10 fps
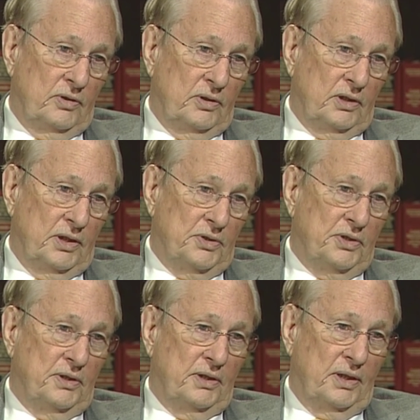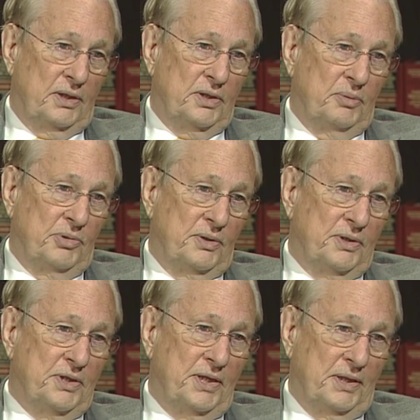of Nuclear Engineering. I jumped at
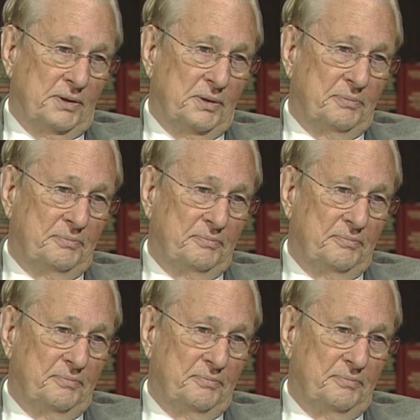the chance.